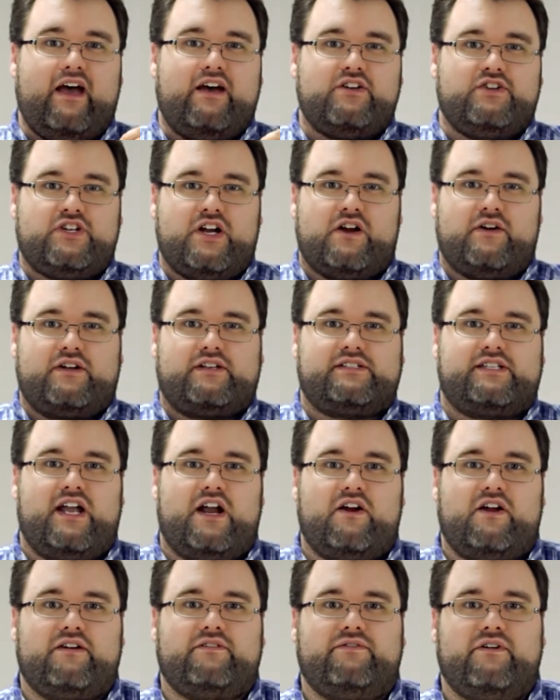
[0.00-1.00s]
Sharing is
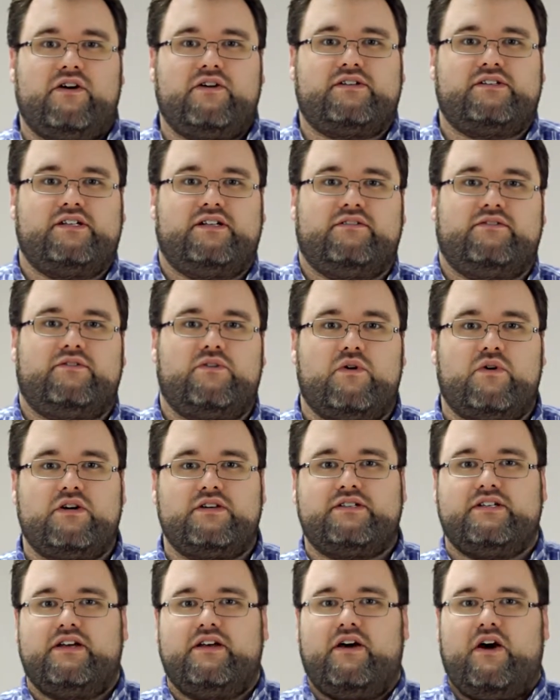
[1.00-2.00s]
caring, folks, and of
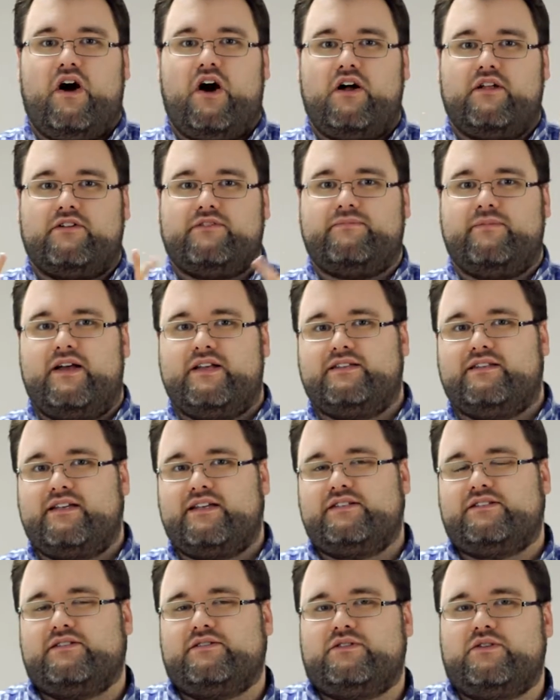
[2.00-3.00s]
course, all of my
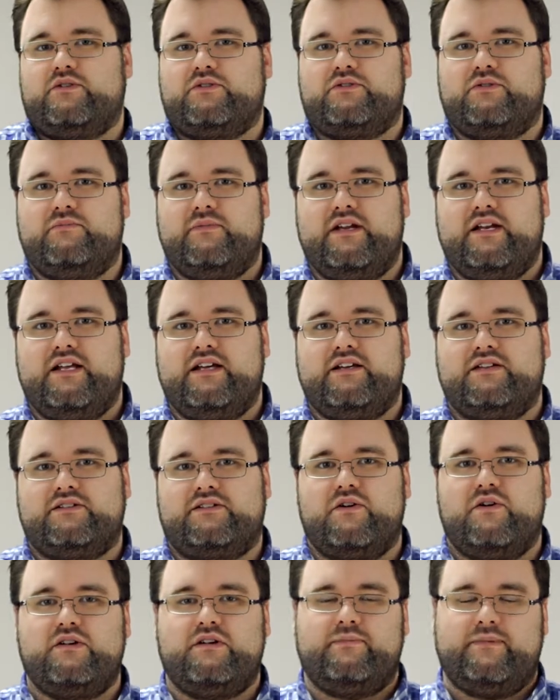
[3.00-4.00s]
links to social media is
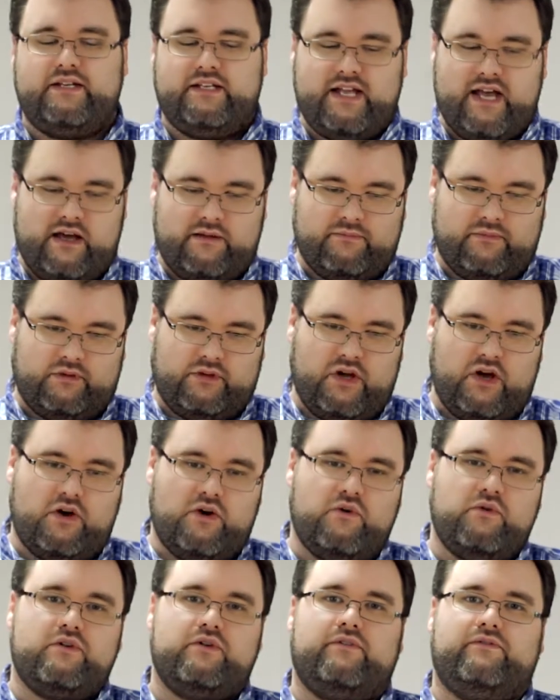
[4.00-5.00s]
going to be down
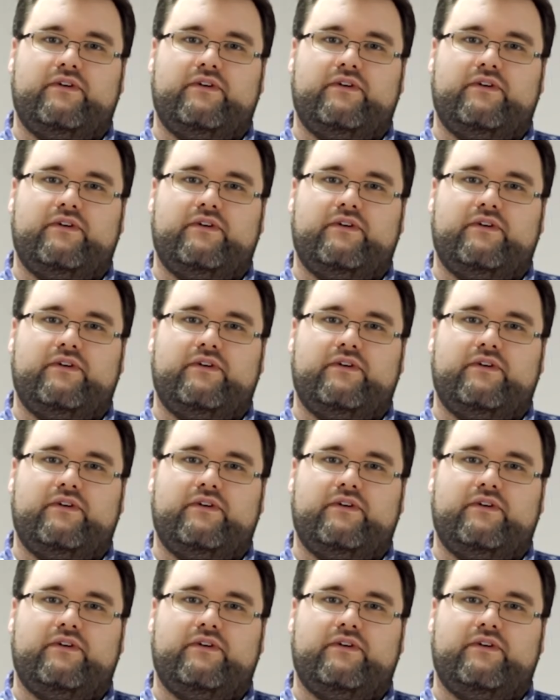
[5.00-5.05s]
below.